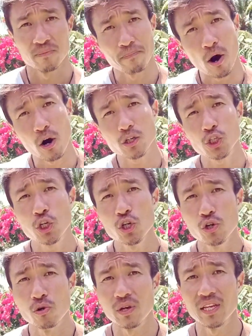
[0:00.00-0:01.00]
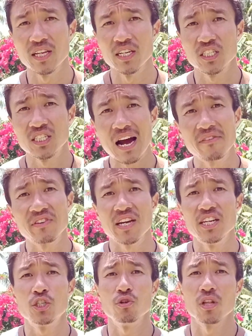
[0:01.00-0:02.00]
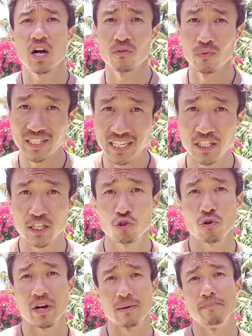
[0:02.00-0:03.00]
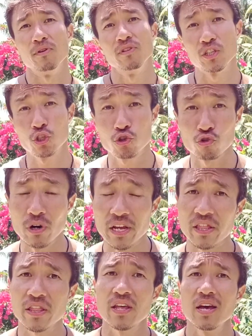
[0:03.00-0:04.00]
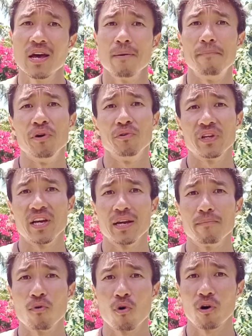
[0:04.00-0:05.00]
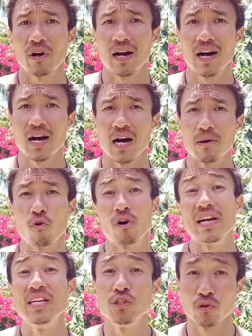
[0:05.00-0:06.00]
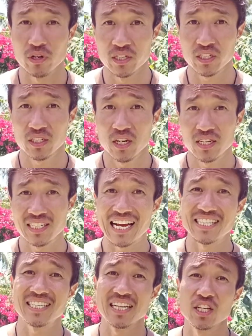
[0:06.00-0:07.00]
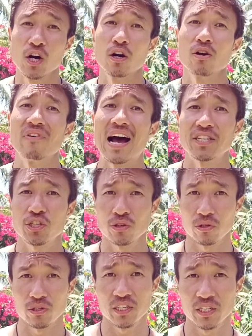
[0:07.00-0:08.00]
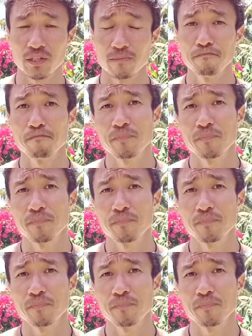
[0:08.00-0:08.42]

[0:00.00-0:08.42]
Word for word: Part 2 is diving into a lot of resistance training, building strength, building more endurance, testing the cardiovascular system.